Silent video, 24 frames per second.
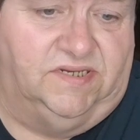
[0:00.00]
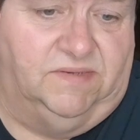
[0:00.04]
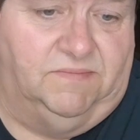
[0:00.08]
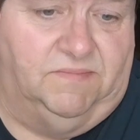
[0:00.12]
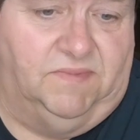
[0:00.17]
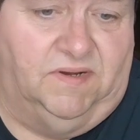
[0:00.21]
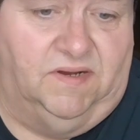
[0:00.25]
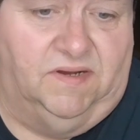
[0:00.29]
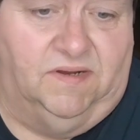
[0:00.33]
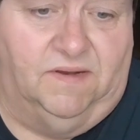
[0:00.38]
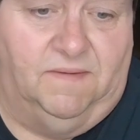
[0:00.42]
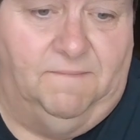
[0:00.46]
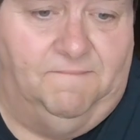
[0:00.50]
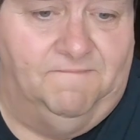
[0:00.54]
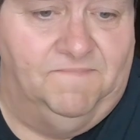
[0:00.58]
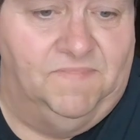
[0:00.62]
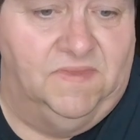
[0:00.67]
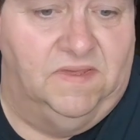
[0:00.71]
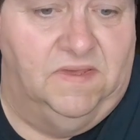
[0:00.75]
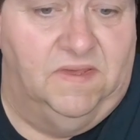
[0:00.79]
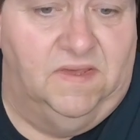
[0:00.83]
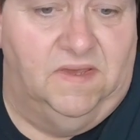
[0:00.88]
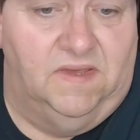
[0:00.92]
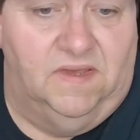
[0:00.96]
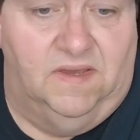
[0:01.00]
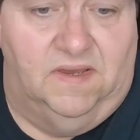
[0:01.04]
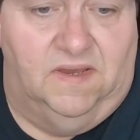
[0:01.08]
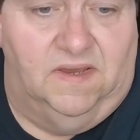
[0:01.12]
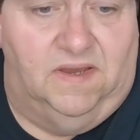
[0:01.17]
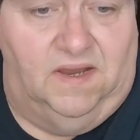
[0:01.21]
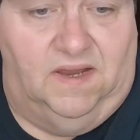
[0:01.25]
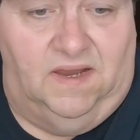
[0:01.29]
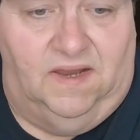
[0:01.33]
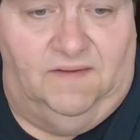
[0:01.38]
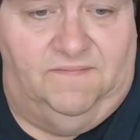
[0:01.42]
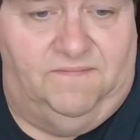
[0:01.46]
among
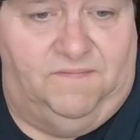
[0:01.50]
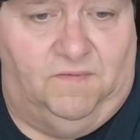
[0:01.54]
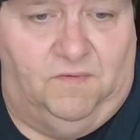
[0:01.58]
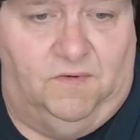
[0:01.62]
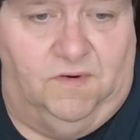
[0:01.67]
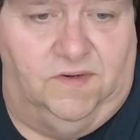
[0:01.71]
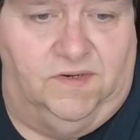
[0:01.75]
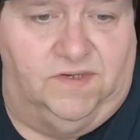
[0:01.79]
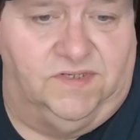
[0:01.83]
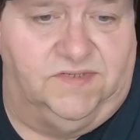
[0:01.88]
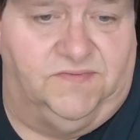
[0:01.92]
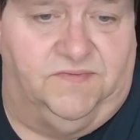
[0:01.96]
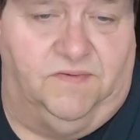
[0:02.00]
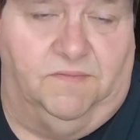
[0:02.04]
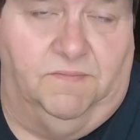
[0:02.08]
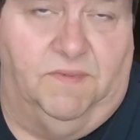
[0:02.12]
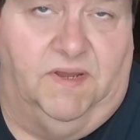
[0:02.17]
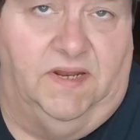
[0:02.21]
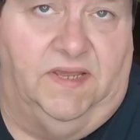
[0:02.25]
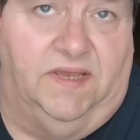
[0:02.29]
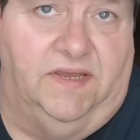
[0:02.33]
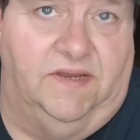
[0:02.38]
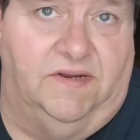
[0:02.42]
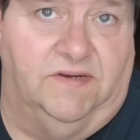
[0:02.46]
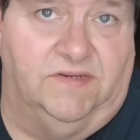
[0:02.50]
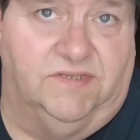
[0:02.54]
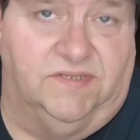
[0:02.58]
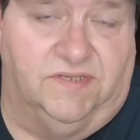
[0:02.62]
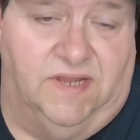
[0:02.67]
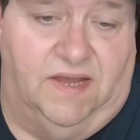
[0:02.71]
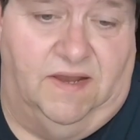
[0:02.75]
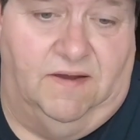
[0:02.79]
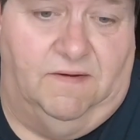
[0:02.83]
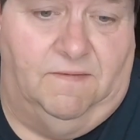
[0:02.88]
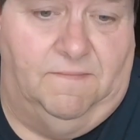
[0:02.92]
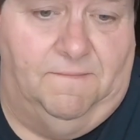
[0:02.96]
foreigners for many years
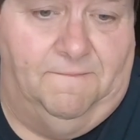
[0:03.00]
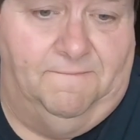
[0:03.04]
now.